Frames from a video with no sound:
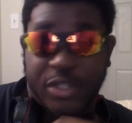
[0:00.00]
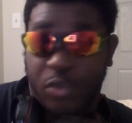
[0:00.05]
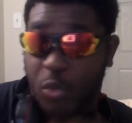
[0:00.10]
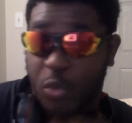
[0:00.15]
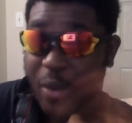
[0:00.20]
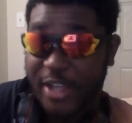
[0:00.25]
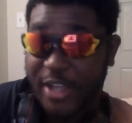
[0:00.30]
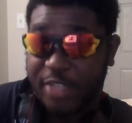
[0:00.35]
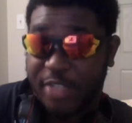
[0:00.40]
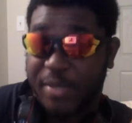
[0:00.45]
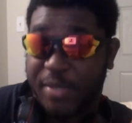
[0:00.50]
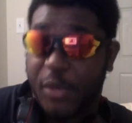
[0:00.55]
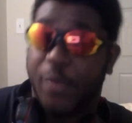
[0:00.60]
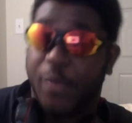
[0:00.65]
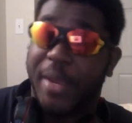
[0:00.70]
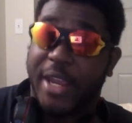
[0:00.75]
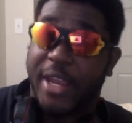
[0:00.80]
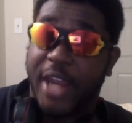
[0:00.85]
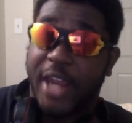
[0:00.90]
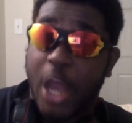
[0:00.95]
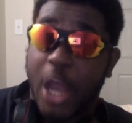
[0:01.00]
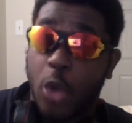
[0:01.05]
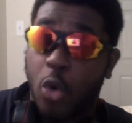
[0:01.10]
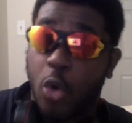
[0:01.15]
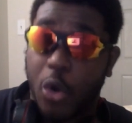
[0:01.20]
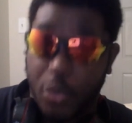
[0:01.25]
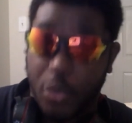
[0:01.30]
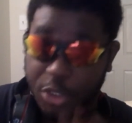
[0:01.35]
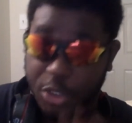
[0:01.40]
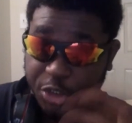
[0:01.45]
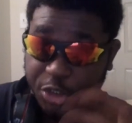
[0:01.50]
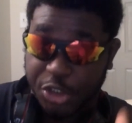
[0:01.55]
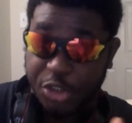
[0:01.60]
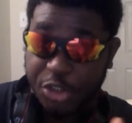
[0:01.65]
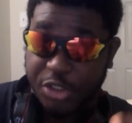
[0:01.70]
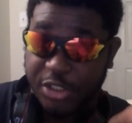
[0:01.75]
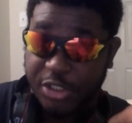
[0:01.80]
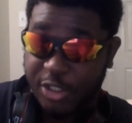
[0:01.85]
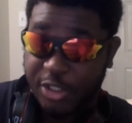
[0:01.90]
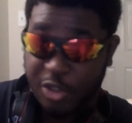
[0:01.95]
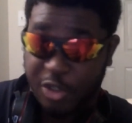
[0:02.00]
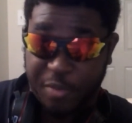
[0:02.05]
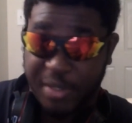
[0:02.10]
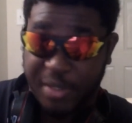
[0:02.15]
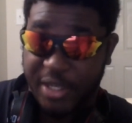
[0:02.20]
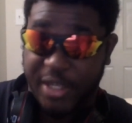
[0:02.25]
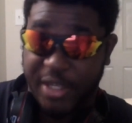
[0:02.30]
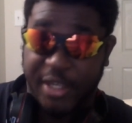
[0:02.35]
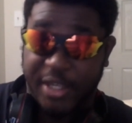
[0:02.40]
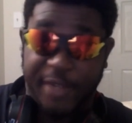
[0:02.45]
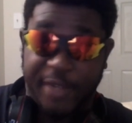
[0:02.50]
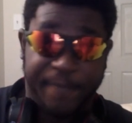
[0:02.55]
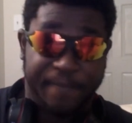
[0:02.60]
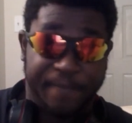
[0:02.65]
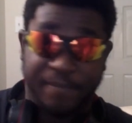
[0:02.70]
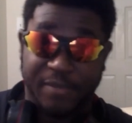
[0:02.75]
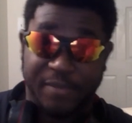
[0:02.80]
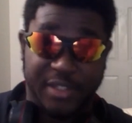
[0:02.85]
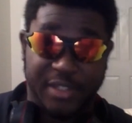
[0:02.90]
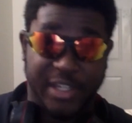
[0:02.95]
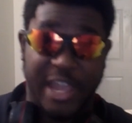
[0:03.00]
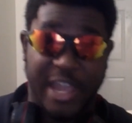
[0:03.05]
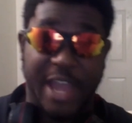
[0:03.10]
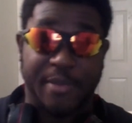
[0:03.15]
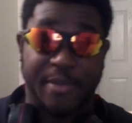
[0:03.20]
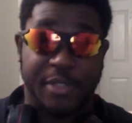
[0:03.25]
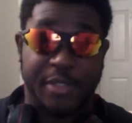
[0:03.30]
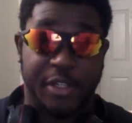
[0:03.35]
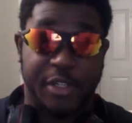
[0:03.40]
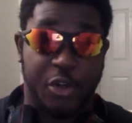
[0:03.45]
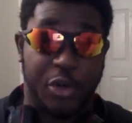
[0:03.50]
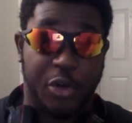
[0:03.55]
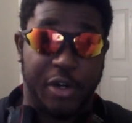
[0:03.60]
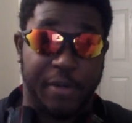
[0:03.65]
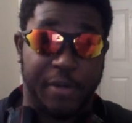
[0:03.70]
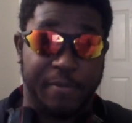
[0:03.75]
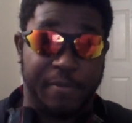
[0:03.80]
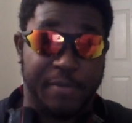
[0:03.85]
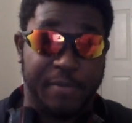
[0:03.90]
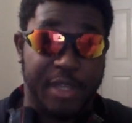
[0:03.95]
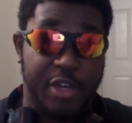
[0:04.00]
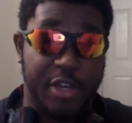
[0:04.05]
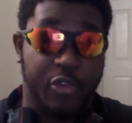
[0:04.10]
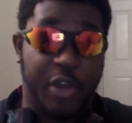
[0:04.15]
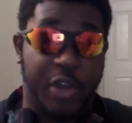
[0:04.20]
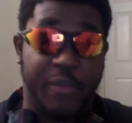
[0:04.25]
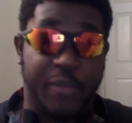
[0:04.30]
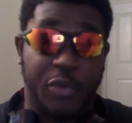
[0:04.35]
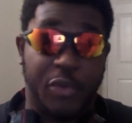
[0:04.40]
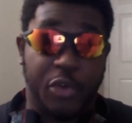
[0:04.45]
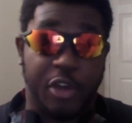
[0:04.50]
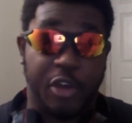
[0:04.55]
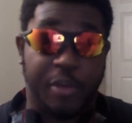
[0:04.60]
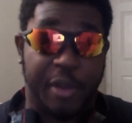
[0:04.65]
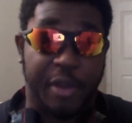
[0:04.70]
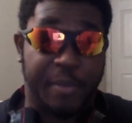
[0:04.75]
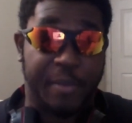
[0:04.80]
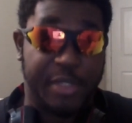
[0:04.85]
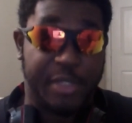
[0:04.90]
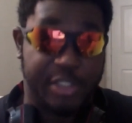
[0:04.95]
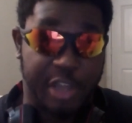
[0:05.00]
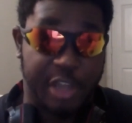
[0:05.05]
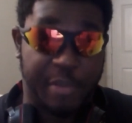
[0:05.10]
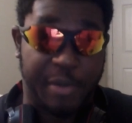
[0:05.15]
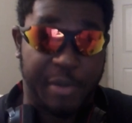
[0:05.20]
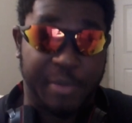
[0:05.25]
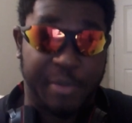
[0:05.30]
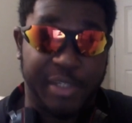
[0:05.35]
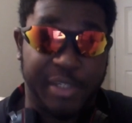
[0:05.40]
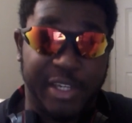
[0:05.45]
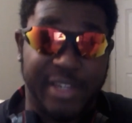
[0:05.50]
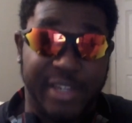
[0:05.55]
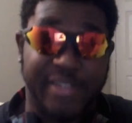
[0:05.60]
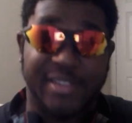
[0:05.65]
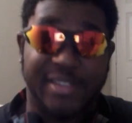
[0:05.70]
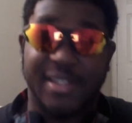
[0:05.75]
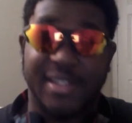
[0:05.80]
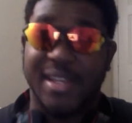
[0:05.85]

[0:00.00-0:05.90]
Will Weiss be able to make it out, or will she still be captured, or Raven will come up and stop our plans?